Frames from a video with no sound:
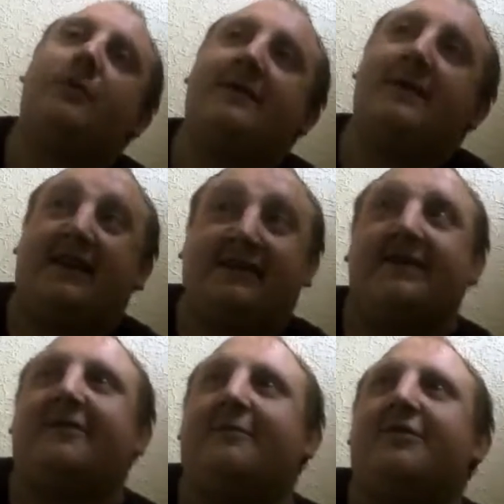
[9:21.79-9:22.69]
Exceed
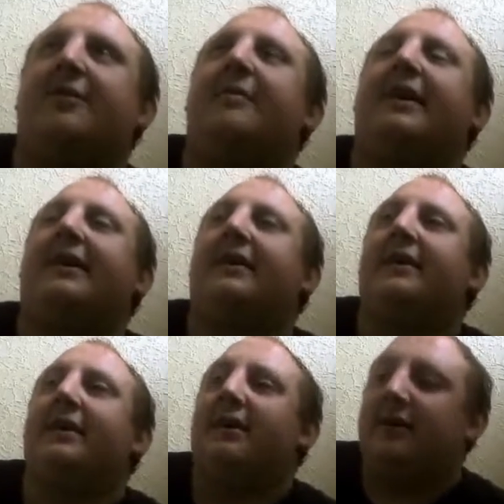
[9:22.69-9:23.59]
summoning,
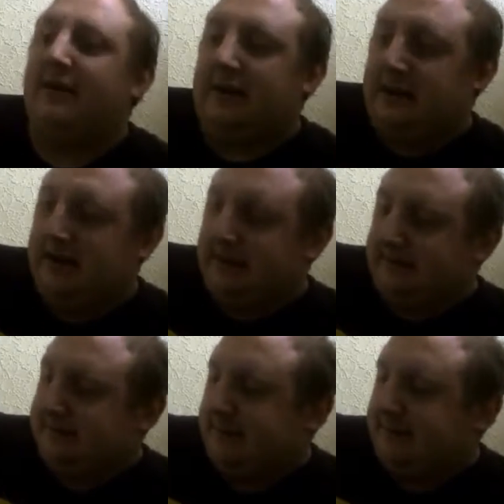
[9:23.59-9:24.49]
if
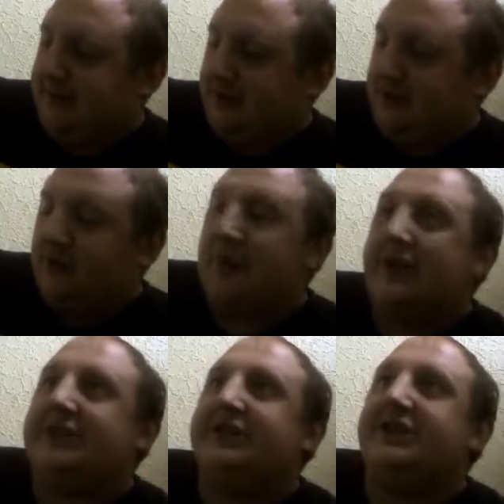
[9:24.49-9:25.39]
you so
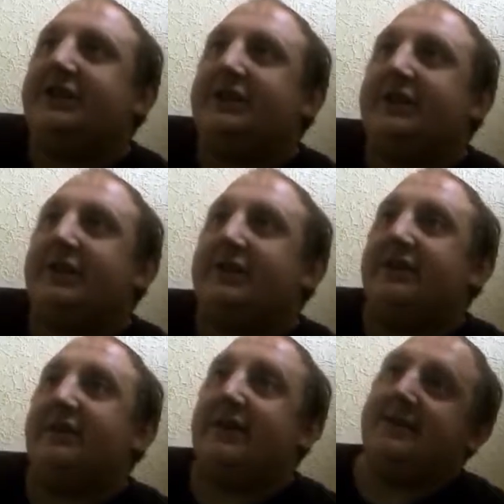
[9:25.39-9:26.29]
wished,
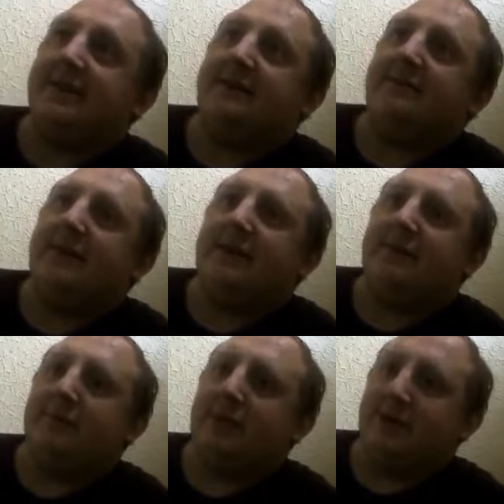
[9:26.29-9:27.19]
because it is a
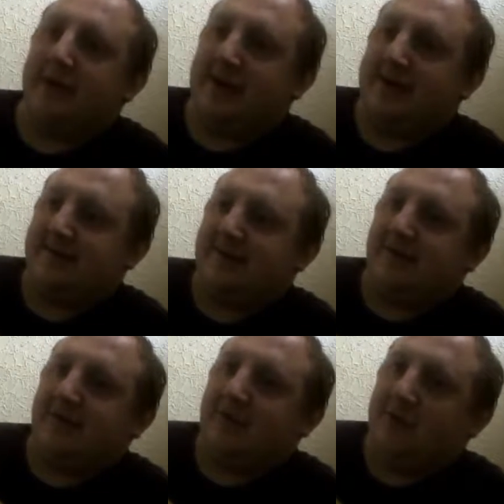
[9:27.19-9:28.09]

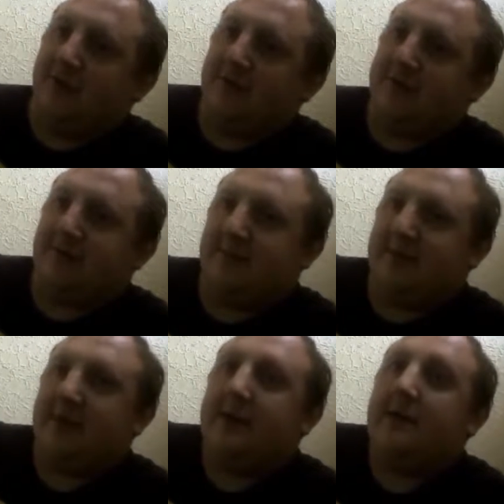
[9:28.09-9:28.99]
level 4 that will
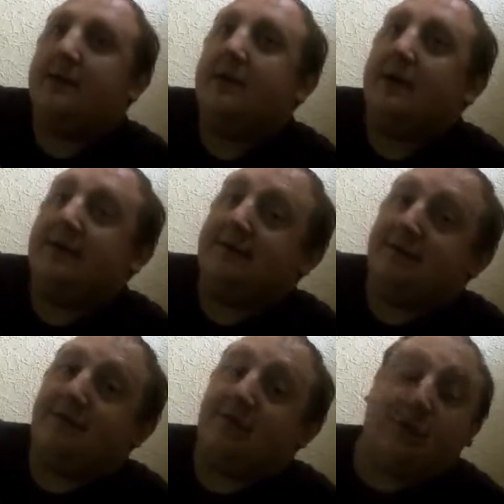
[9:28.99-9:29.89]
summon a
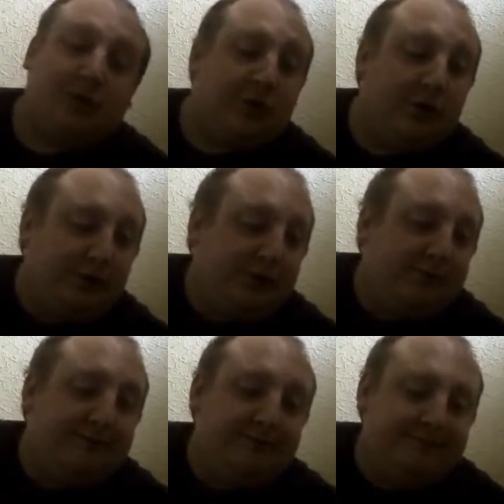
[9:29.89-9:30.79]
level 4 or lower.